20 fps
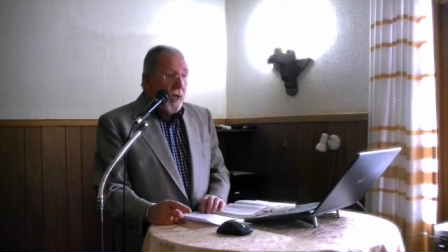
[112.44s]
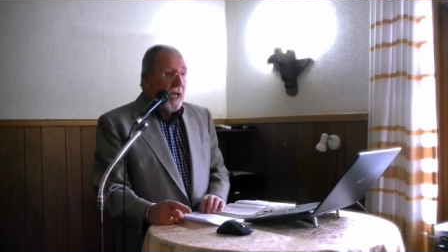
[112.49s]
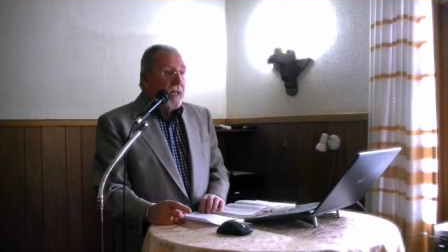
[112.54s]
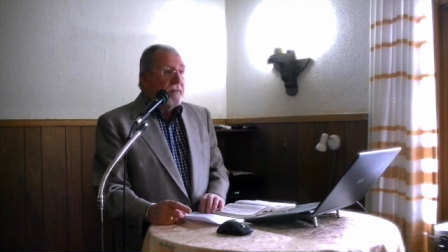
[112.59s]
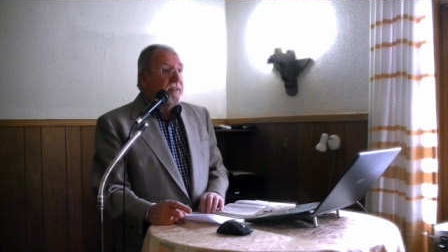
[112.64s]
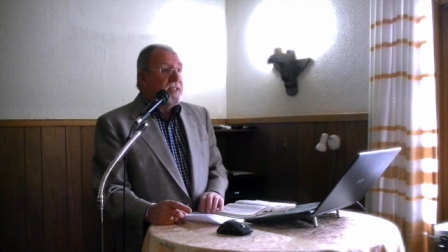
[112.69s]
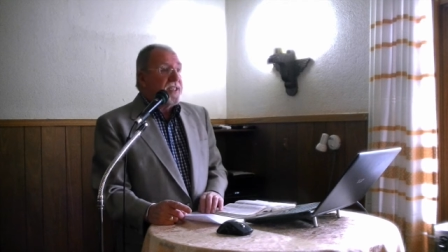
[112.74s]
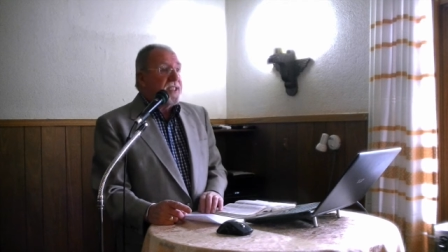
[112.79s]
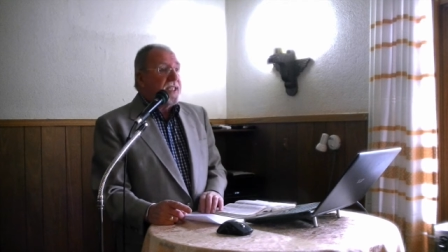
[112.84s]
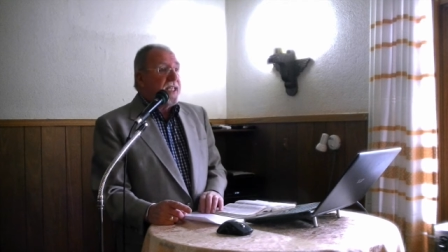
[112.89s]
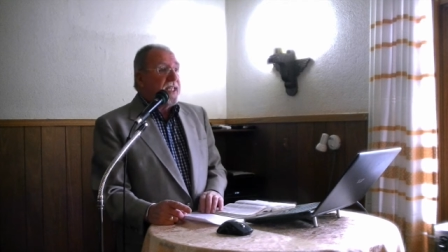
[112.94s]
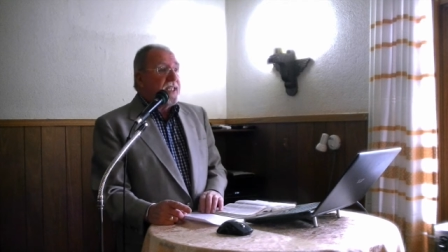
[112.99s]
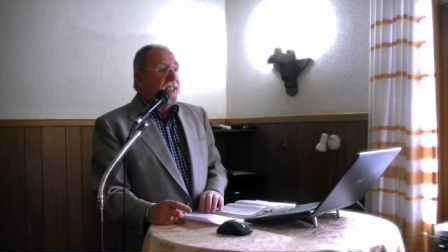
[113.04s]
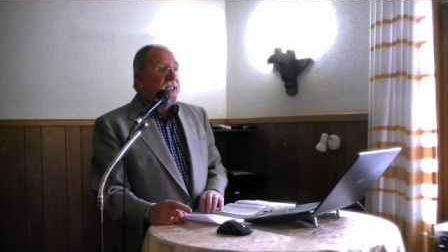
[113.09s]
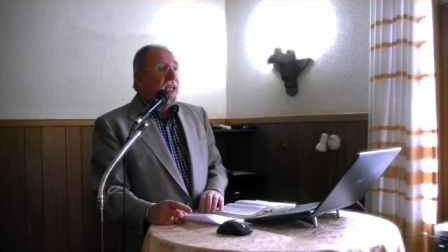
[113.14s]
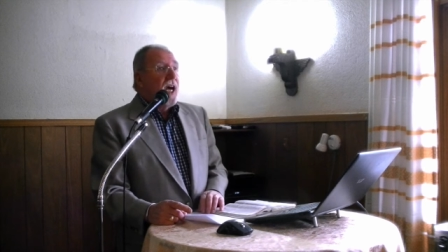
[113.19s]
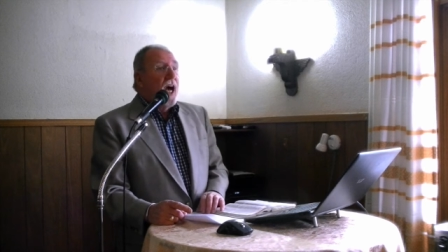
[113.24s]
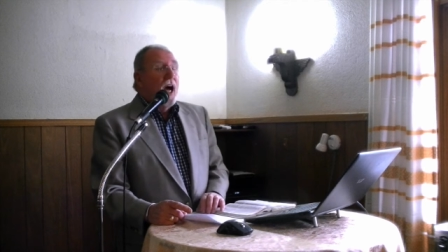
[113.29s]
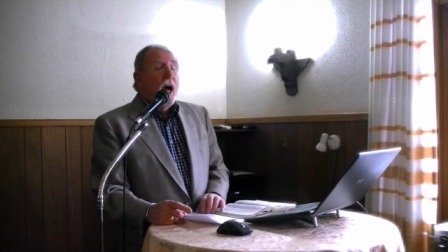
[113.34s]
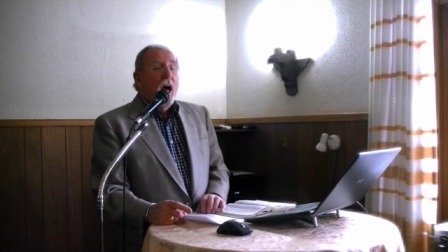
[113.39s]
12, it
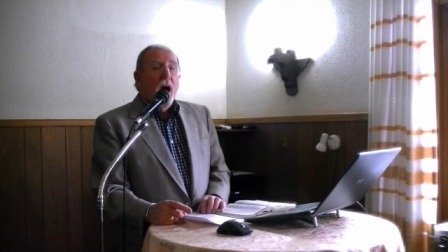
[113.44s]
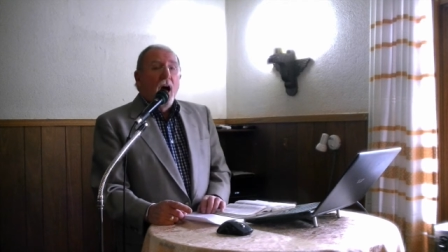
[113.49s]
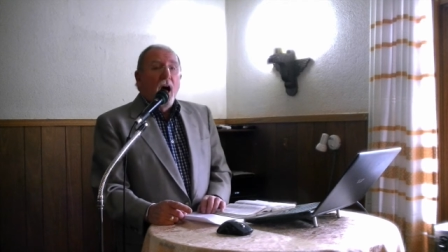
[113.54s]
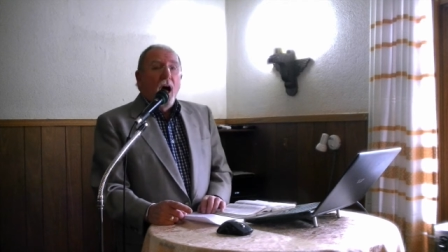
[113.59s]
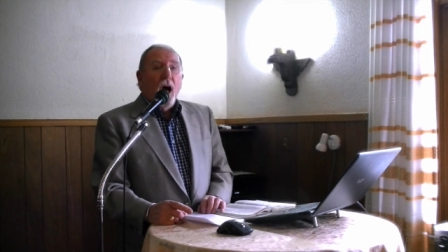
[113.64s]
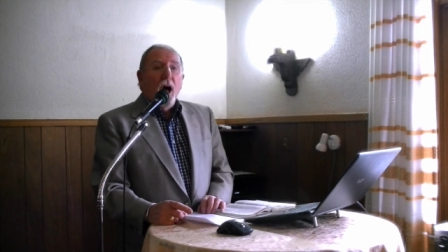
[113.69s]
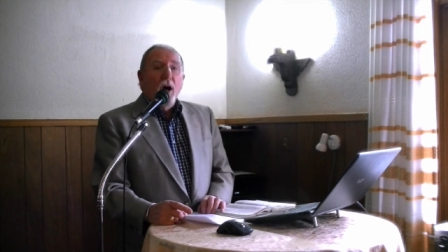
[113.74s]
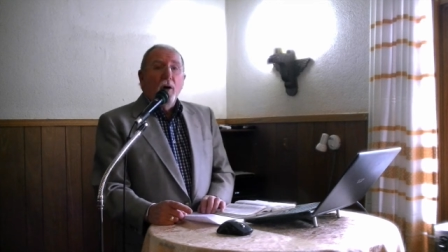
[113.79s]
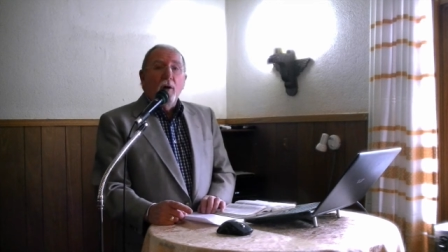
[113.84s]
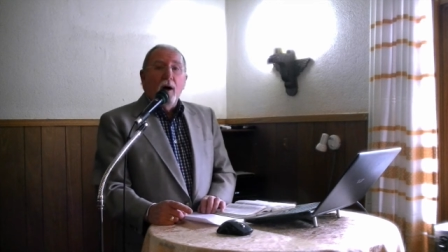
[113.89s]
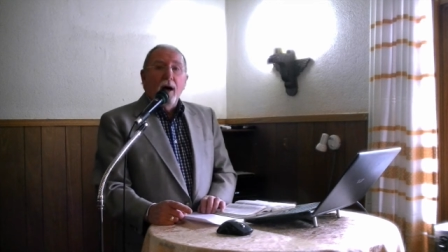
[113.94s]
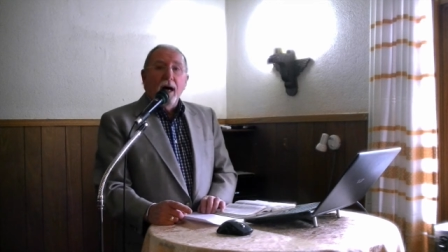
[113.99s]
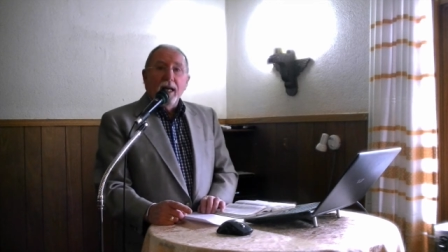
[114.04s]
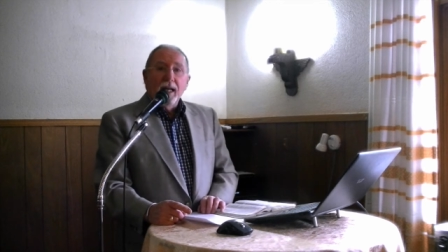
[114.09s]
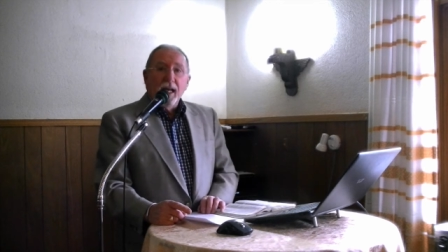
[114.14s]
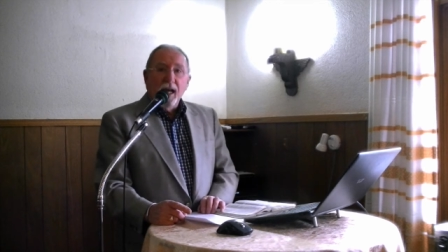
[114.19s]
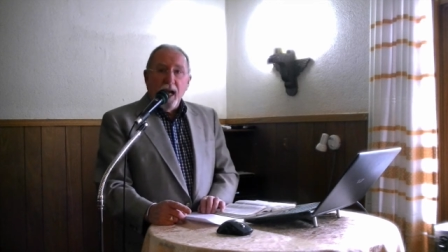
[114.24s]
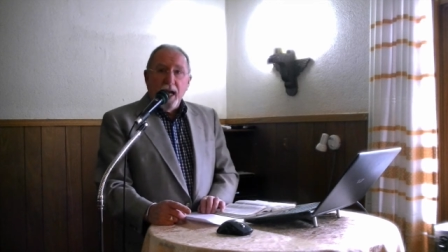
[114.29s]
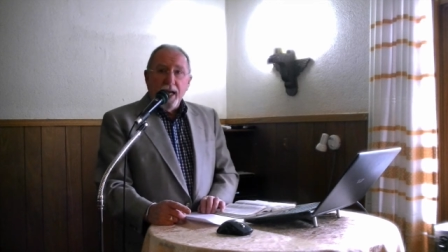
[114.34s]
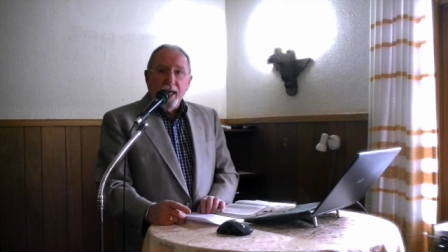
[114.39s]
says, How
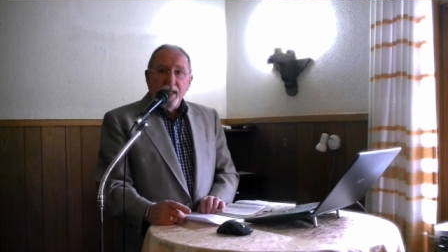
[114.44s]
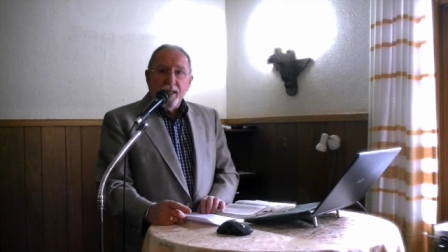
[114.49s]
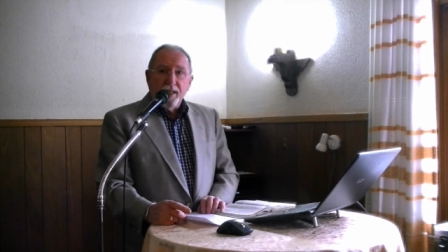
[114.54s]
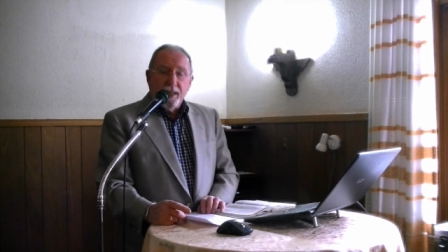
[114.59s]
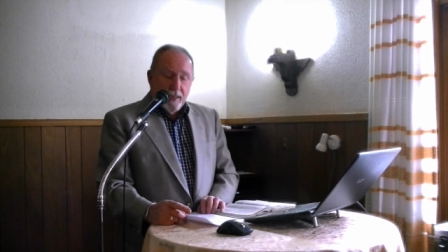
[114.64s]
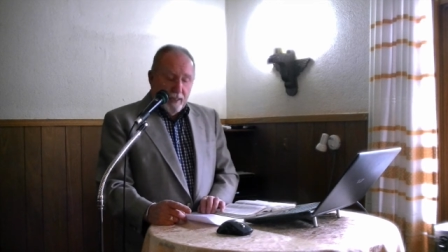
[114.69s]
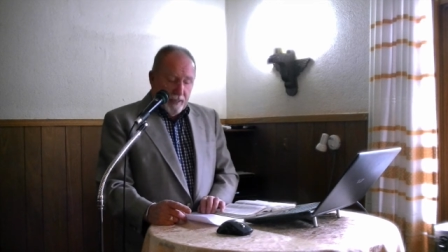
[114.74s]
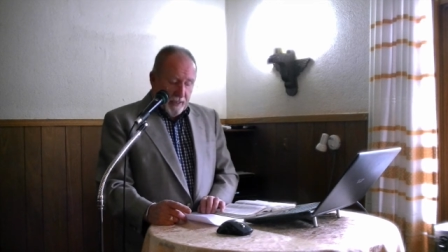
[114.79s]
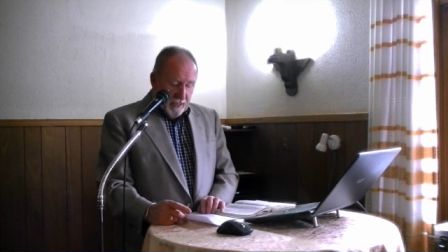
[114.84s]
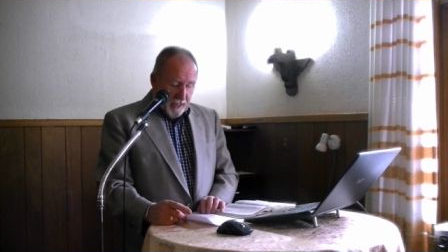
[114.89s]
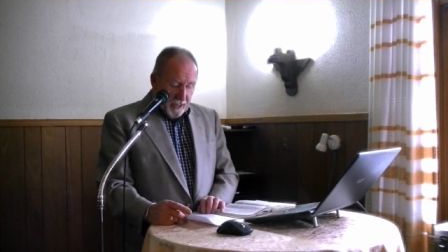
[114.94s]
I hate